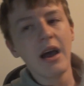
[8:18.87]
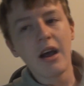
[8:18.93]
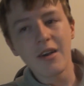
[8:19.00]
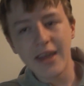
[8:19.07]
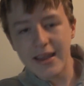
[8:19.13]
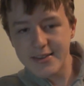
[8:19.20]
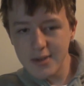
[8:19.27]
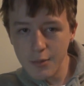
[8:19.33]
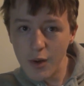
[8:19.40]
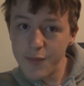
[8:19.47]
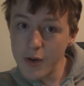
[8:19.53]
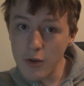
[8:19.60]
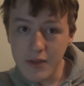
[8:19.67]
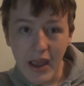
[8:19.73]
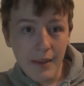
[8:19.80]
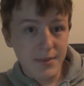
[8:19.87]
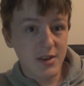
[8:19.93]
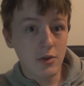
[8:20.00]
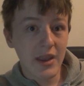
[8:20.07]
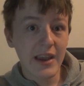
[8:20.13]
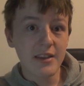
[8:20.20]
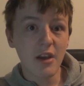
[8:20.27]
Okay, so moving on to
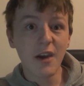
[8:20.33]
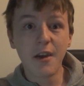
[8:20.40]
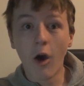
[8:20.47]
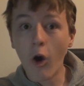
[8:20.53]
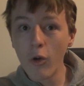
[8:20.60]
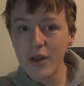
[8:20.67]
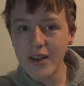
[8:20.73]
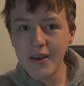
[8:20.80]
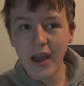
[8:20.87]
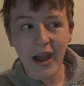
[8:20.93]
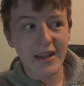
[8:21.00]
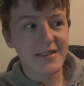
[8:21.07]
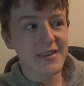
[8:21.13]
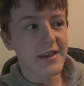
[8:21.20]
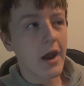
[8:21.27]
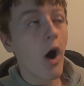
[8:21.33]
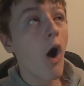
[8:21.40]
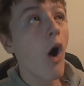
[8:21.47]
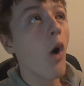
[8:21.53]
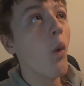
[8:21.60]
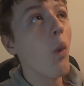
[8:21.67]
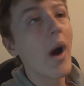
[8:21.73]
episode 8, Unholy Night, and
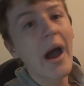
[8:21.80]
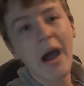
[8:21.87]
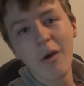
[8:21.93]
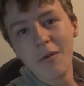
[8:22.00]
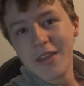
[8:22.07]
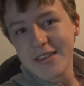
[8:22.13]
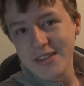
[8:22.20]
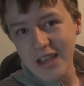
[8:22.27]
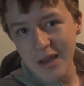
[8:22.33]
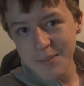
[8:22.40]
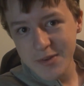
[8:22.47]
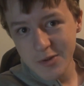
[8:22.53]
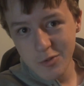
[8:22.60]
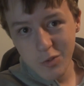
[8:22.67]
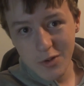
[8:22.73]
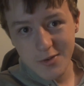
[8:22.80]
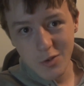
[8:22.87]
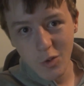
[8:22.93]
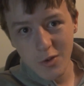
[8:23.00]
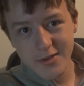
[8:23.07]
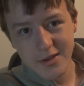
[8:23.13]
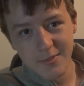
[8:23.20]
wow, this episode was
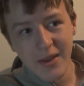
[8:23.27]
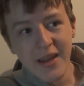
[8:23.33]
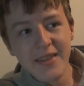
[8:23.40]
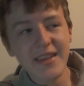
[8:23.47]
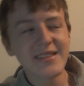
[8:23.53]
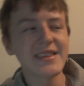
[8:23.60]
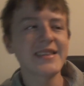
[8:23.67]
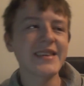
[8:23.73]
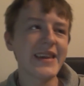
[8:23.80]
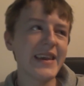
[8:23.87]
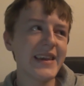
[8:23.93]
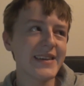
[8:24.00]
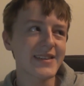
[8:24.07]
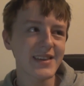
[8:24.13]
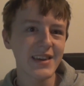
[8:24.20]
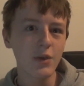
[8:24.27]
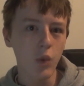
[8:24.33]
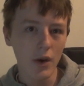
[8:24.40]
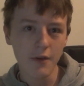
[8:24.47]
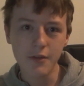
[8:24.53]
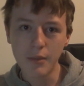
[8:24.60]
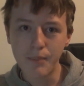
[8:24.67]
awesome. This is easily
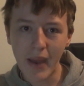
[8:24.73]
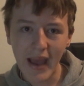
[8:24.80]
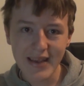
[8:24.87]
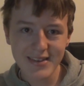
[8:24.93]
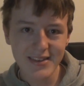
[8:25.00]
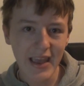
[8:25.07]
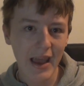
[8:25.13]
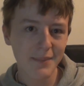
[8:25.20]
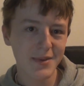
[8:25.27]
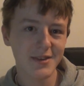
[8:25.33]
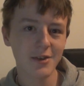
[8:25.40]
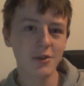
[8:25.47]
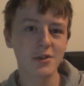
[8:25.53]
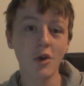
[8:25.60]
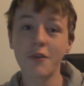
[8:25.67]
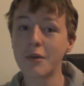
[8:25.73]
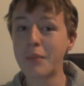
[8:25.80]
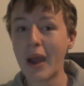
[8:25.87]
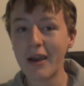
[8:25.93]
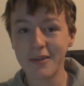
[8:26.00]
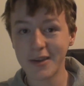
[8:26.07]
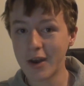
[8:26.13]
one of the best episodes of
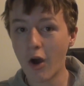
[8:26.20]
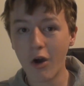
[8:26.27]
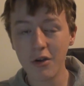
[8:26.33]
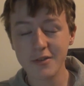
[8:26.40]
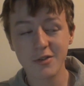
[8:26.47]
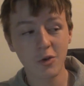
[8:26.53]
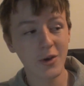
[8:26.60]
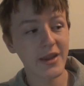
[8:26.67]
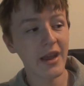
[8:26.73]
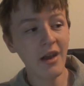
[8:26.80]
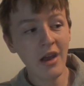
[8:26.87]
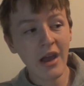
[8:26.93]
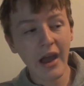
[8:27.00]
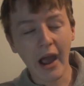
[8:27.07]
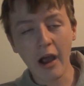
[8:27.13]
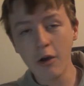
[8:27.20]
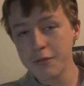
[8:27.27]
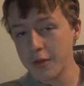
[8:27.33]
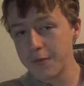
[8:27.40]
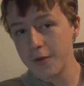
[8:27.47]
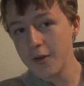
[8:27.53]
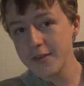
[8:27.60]
American Horror Story. Out
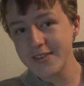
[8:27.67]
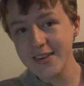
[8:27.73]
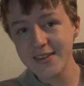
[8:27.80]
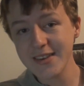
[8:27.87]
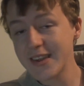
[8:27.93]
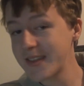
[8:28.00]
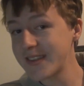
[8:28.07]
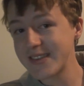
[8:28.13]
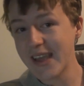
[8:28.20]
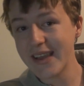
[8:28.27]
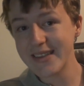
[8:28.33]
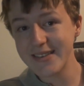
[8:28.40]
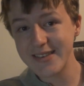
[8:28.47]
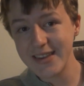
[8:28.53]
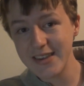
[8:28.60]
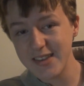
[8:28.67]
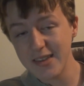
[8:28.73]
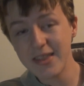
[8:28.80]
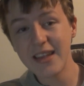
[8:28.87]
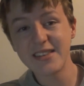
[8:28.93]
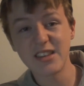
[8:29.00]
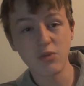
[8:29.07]
of the first season and the second
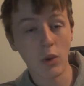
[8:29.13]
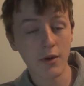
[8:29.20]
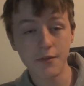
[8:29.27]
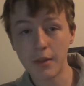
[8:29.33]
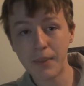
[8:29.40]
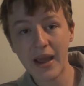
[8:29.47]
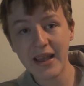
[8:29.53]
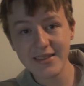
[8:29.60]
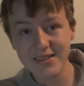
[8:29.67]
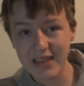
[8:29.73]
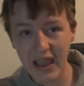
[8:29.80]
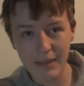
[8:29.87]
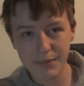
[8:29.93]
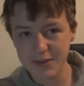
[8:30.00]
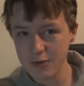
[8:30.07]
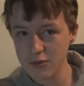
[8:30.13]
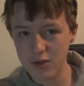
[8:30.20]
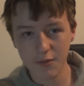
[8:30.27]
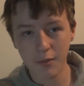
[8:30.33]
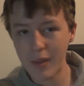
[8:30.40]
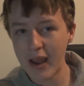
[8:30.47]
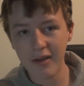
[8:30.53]
season, this is one of the best episodes
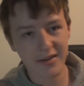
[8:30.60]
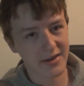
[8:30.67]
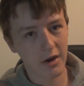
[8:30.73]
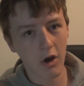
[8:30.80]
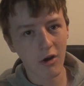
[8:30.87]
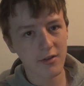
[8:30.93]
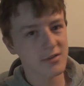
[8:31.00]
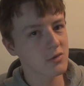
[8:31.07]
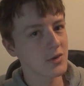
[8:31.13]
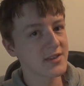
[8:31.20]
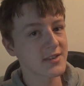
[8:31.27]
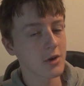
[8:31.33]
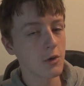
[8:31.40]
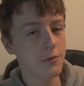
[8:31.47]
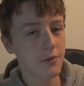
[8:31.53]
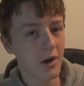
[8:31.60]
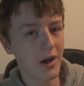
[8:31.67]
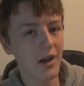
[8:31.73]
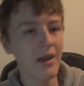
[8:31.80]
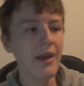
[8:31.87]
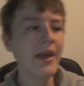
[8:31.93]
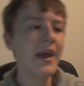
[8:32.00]
of American Horror Story so
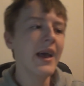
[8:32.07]
far.